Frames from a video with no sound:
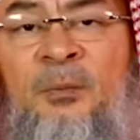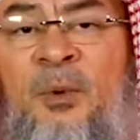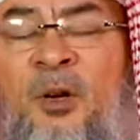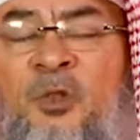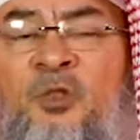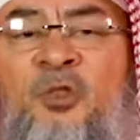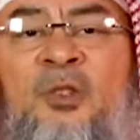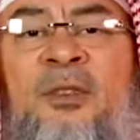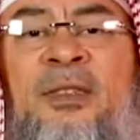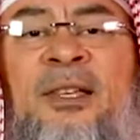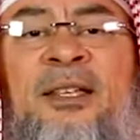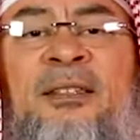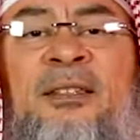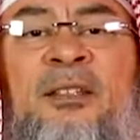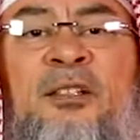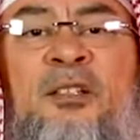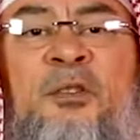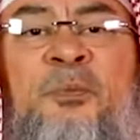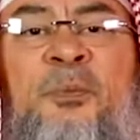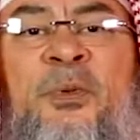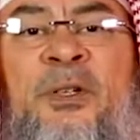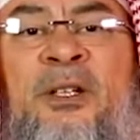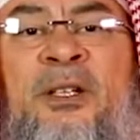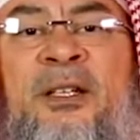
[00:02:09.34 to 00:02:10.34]
most authentic
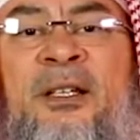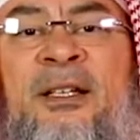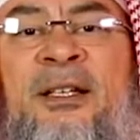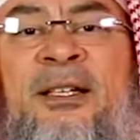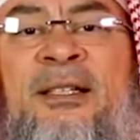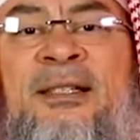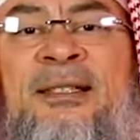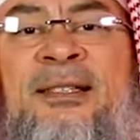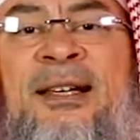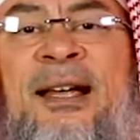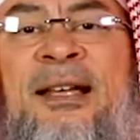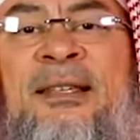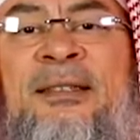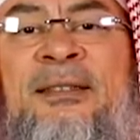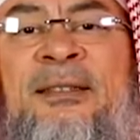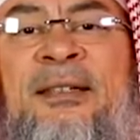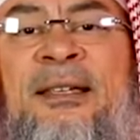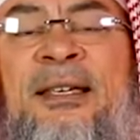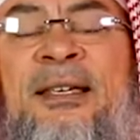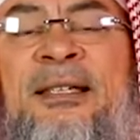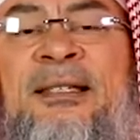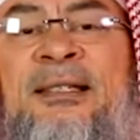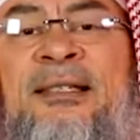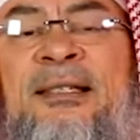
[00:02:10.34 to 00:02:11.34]
opinion is that
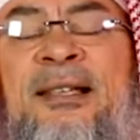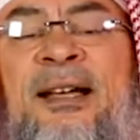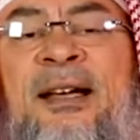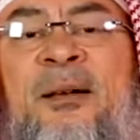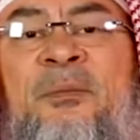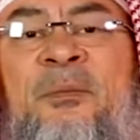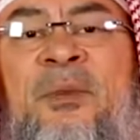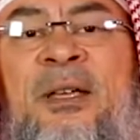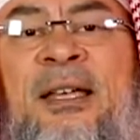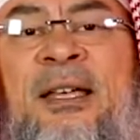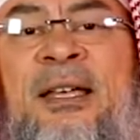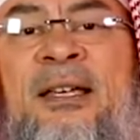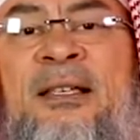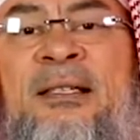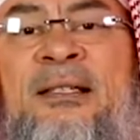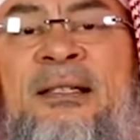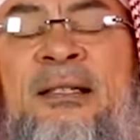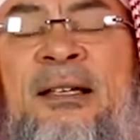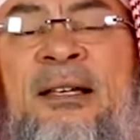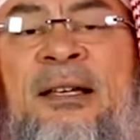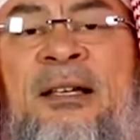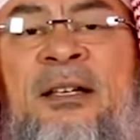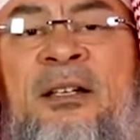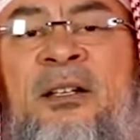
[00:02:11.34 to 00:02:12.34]
Islam
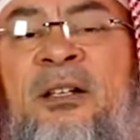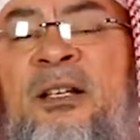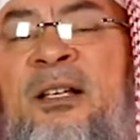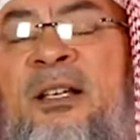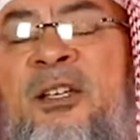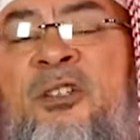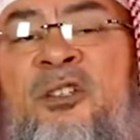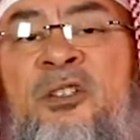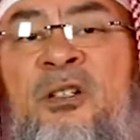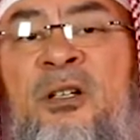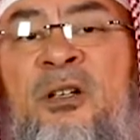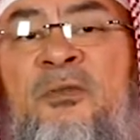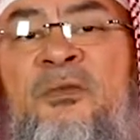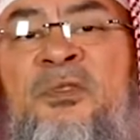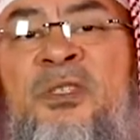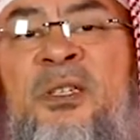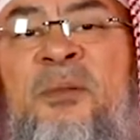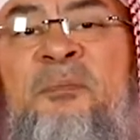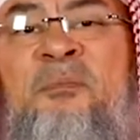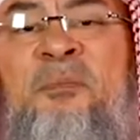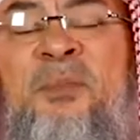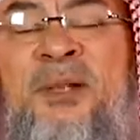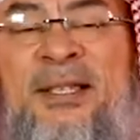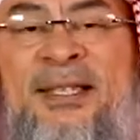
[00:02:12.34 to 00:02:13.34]
is a religion of
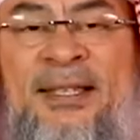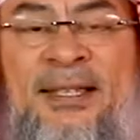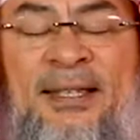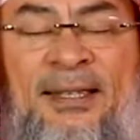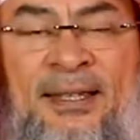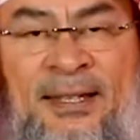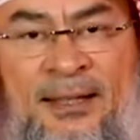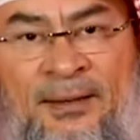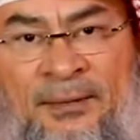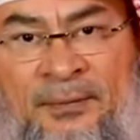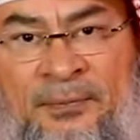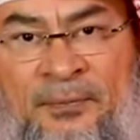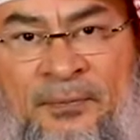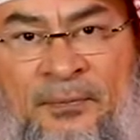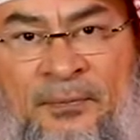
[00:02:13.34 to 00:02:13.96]
simplicity.